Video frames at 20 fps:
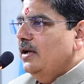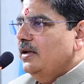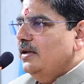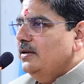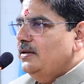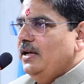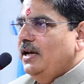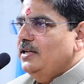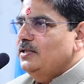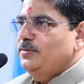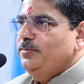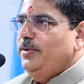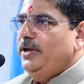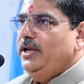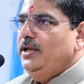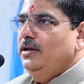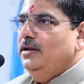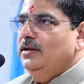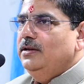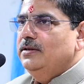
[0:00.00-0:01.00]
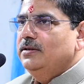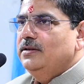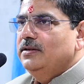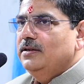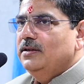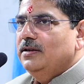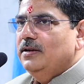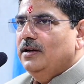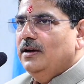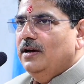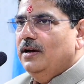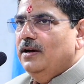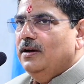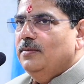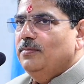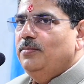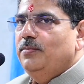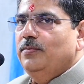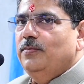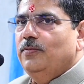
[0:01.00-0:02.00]
It has been
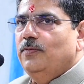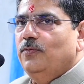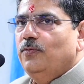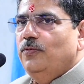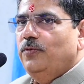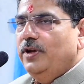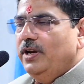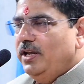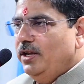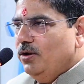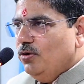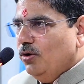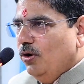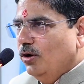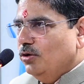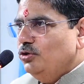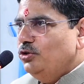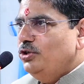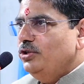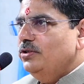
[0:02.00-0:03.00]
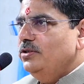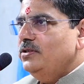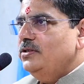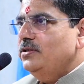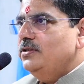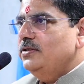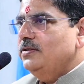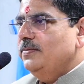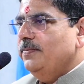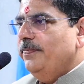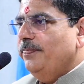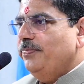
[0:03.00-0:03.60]
a very conscious,